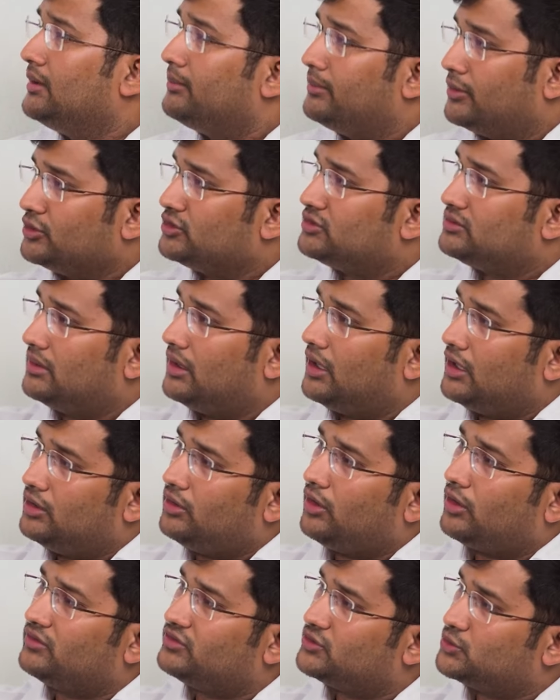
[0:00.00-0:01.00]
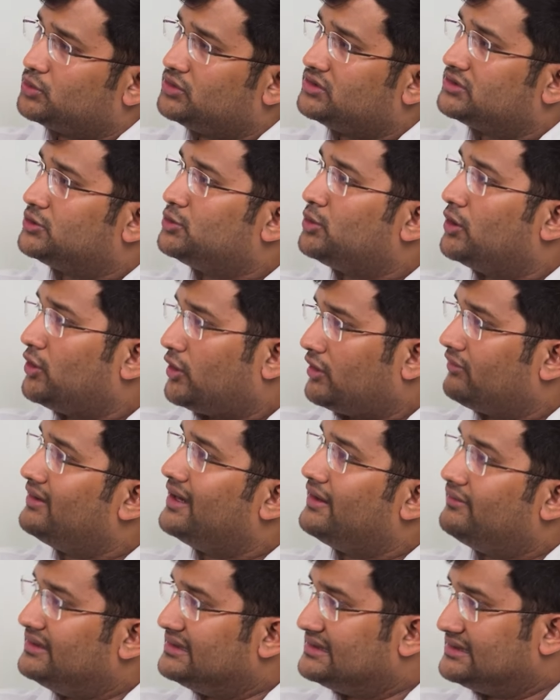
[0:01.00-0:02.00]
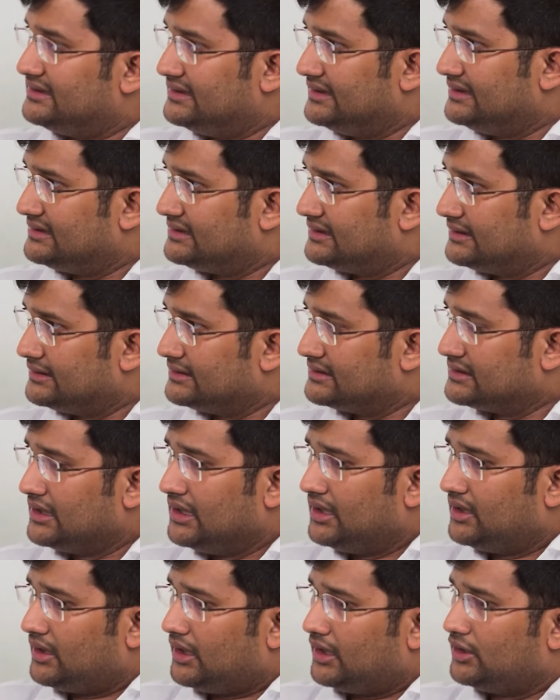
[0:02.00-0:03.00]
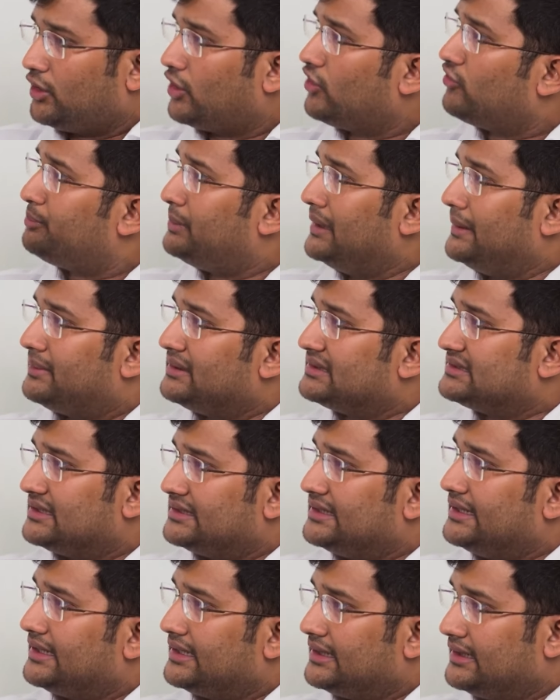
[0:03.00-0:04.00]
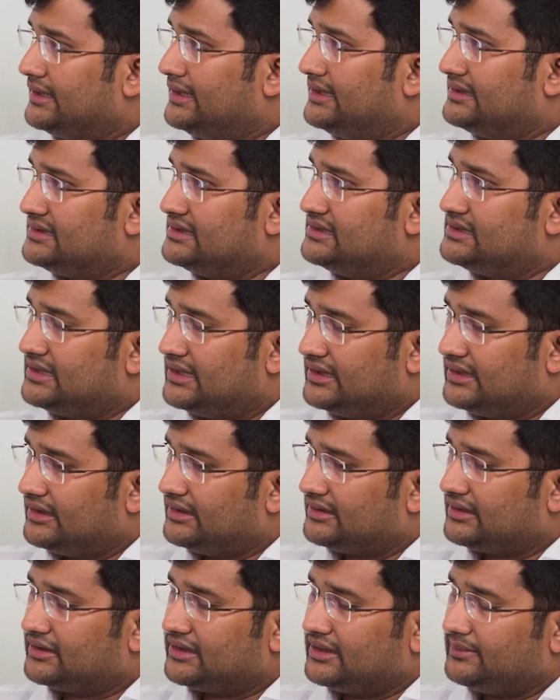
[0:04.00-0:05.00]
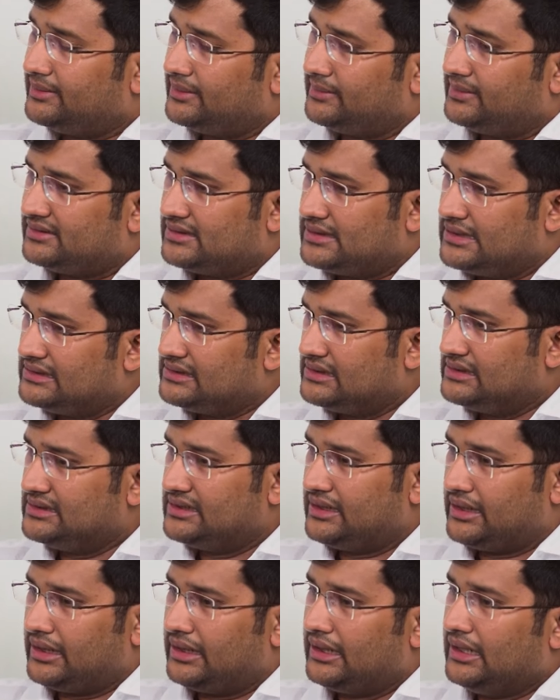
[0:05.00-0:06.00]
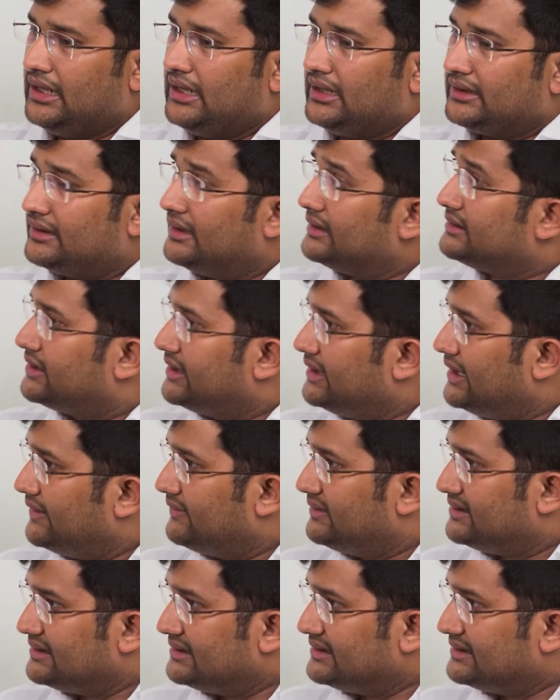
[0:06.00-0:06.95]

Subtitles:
Because a lot of students do a lot of levels in these things. A lot of papers are there in ACCA. There are 13 papers in ACCA. There are 3 levels